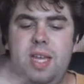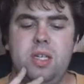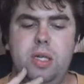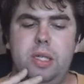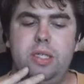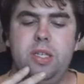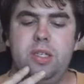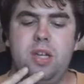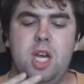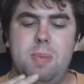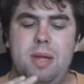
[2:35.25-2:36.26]
Actually, let's just
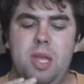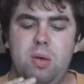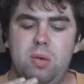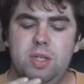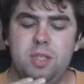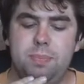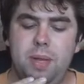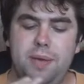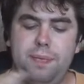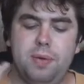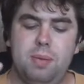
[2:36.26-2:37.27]
talk about that whole
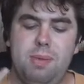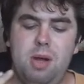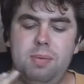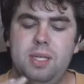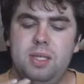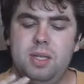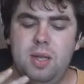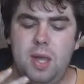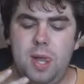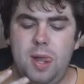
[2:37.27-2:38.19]
display for a moment.